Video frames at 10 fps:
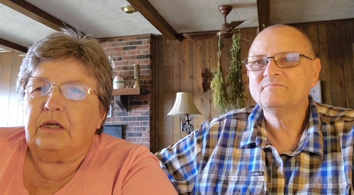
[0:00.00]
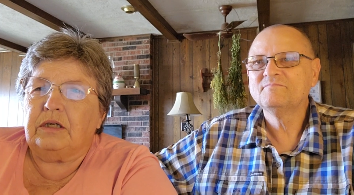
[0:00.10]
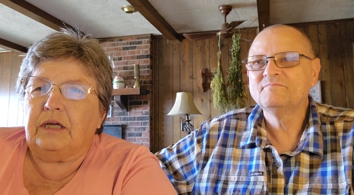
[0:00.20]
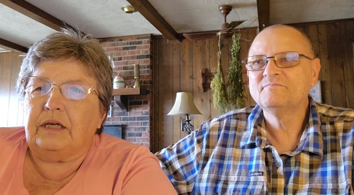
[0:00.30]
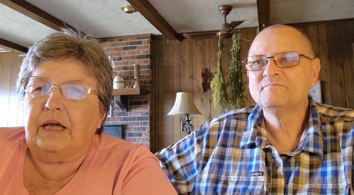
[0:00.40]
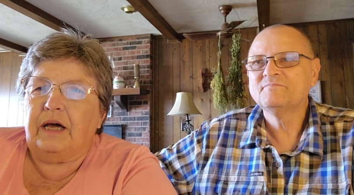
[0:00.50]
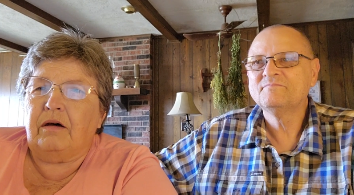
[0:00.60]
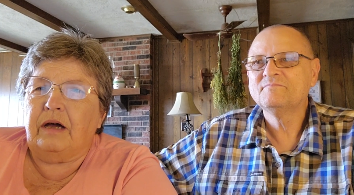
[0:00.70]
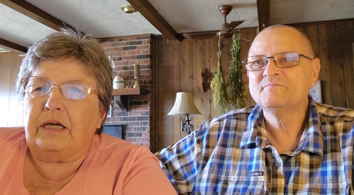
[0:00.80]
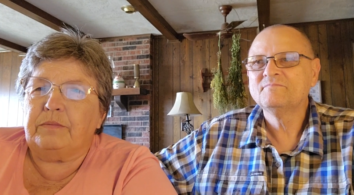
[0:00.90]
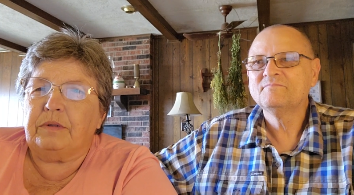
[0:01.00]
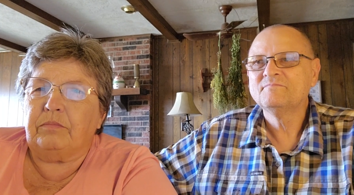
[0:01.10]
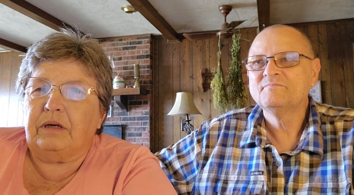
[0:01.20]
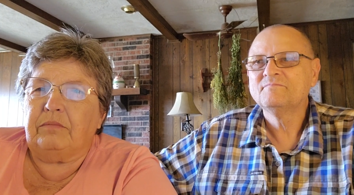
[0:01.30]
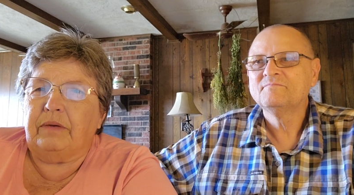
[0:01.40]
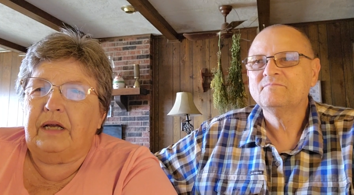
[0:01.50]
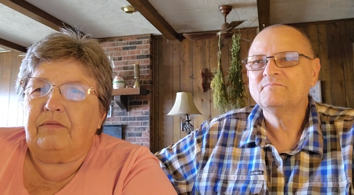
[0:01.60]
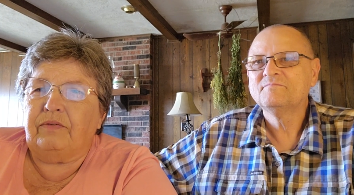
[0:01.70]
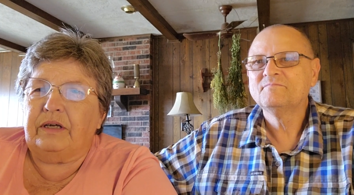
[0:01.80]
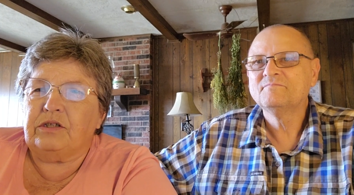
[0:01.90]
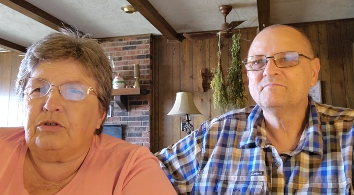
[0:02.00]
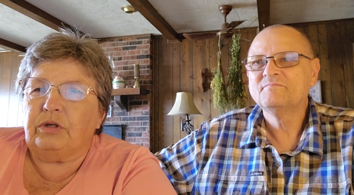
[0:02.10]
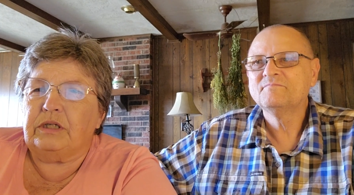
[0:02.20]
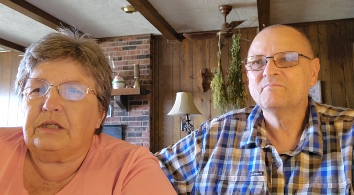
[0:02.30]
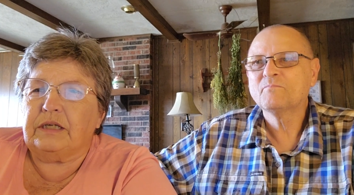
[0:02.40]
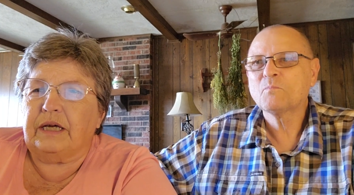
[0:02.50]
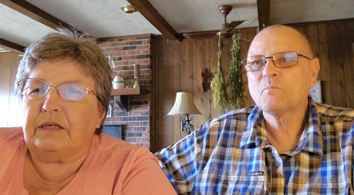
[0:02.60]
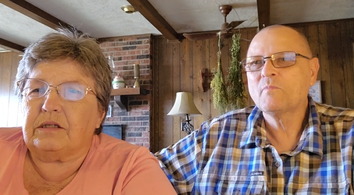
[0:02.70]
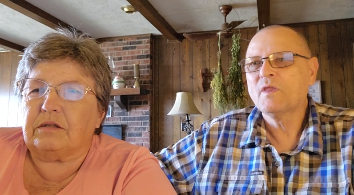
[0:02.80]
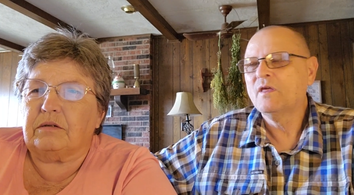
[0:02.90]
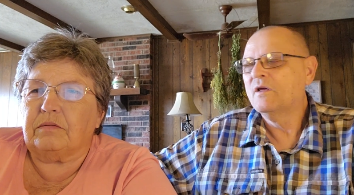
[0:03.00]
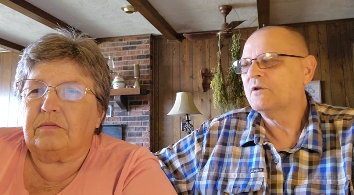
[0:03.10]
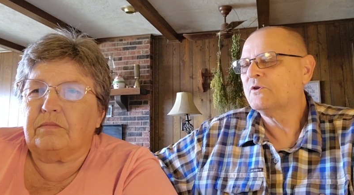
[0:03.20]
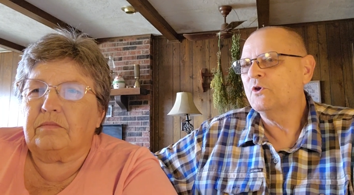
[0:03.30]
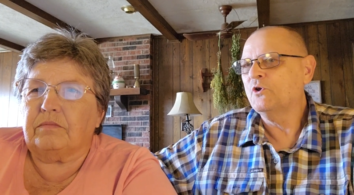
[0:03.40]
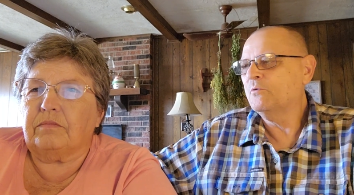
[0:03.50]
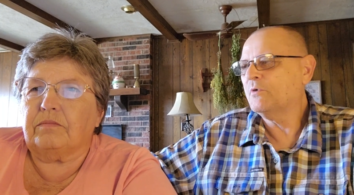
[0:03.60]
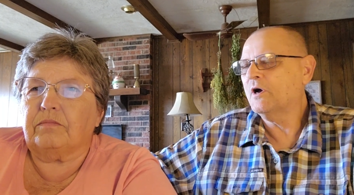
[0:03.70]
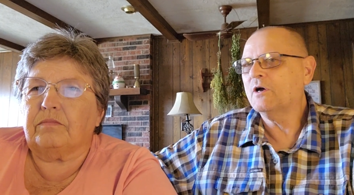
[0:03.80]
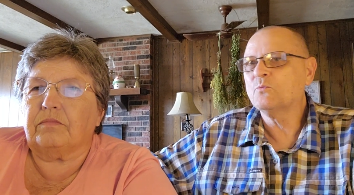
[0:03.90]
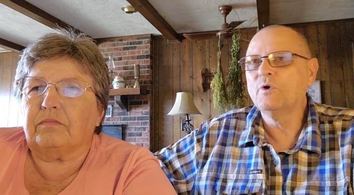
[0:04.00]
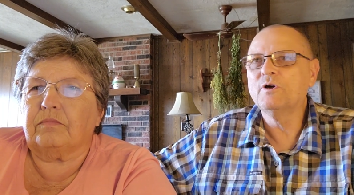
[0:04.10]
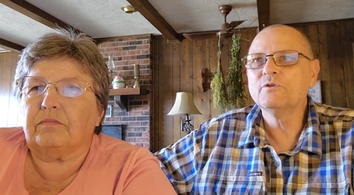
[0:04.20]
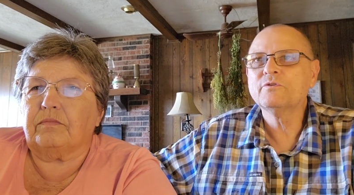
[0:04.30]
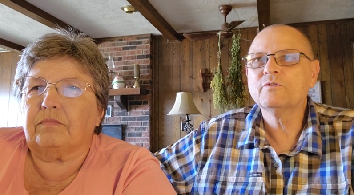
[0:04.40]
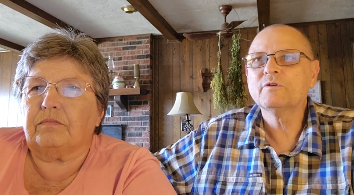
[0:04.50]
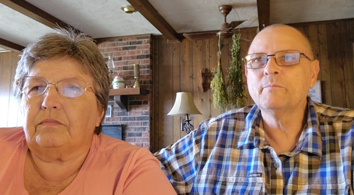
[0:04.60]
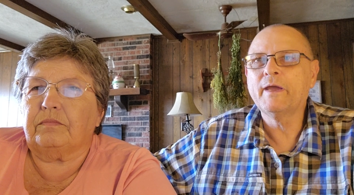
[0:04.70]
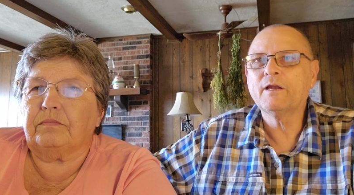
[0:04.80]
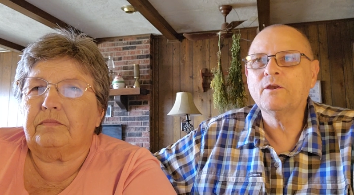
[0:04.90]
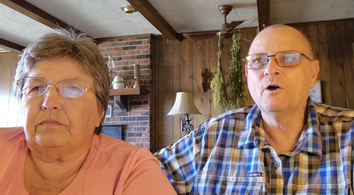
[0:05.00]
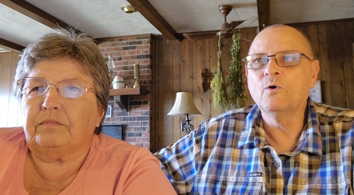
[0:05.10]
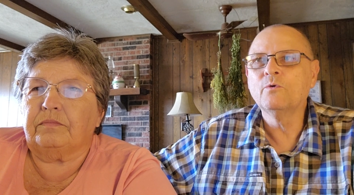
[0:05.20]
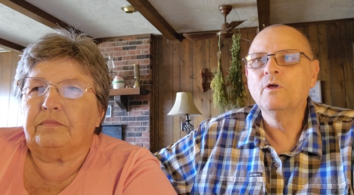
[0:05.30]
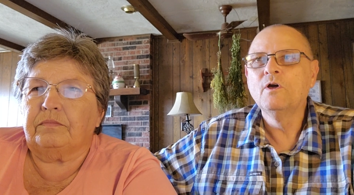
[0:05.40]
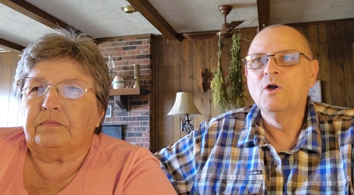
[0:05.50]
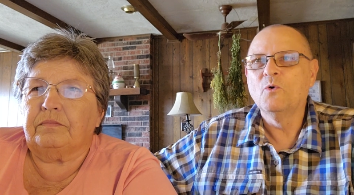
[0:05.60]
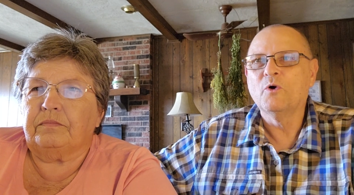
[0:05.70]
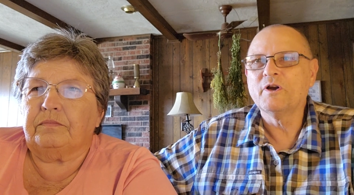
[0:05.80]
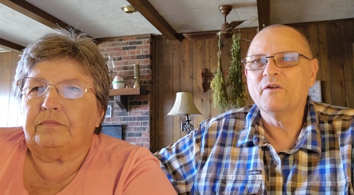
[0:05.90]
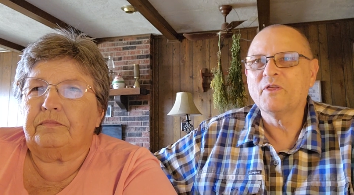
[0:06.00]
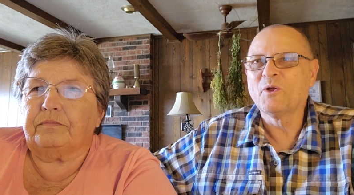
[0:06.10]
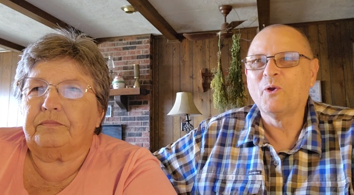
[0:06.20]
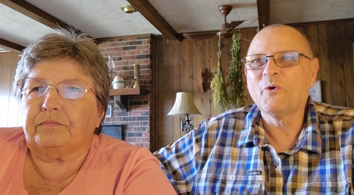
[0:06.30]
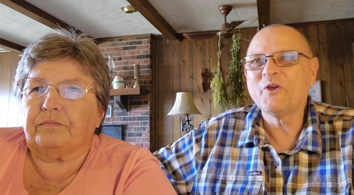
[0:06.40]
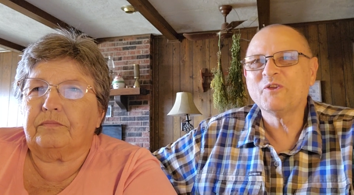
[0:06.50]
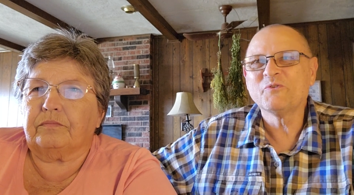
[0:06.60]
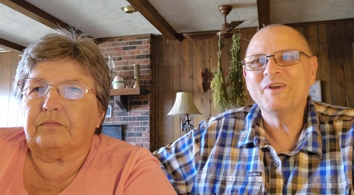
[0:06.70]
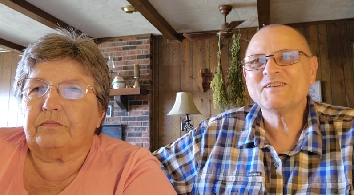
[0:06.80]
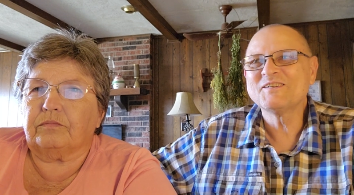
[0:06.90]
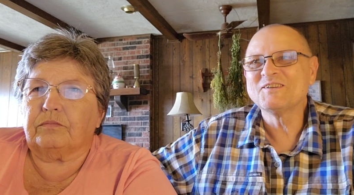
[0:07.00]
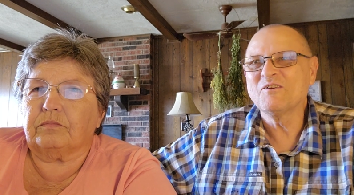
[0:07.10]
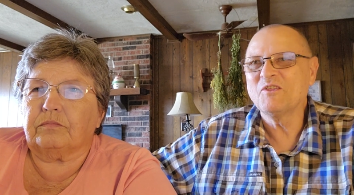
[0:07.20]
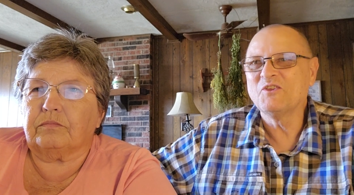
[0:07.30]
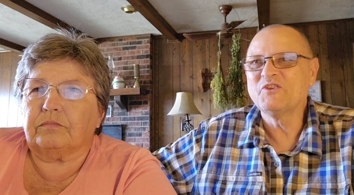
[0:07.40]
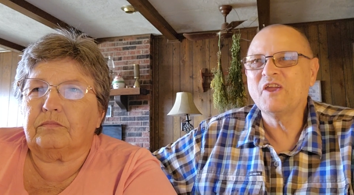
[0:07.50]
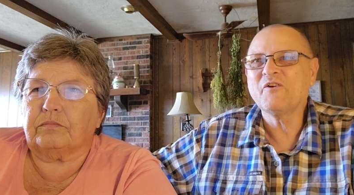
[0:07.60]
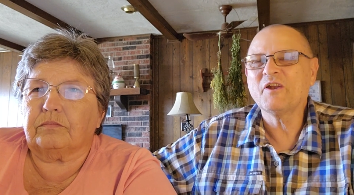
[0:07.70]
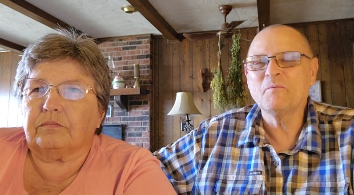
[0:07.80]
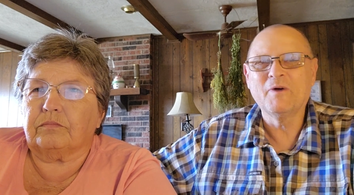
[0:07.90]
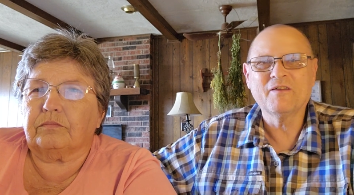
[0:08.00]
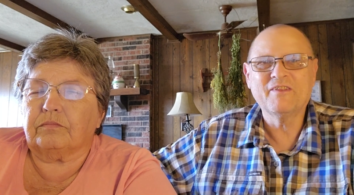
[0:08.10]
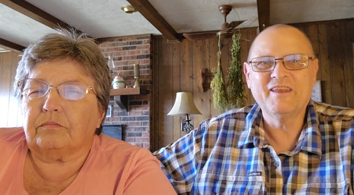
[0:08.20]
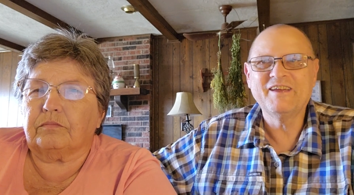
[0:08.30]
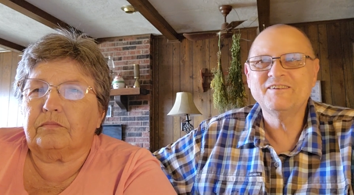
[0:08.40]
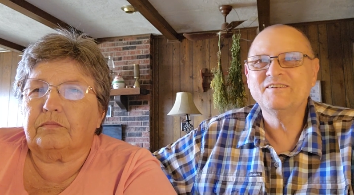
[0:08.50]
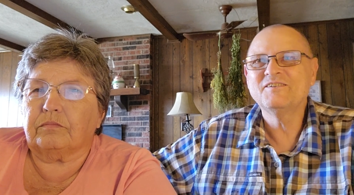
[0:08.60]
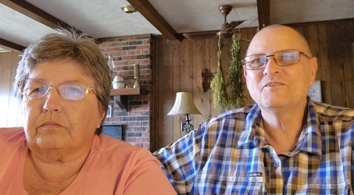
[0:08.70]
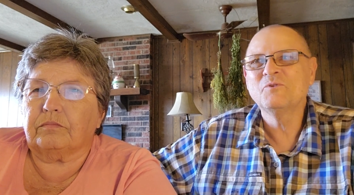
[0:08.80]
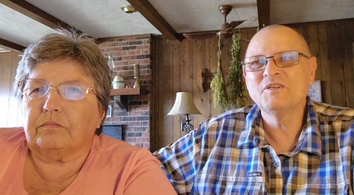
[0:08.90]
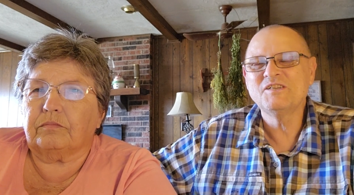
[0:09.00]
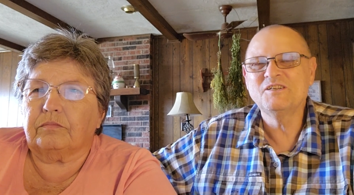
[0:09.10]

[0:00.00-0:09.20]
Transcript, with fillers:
Speaker 1: yet now has been made manifest to his saints
Speaker 2: to whom God wills to make known what are the glorious riches of the secret among the nations, which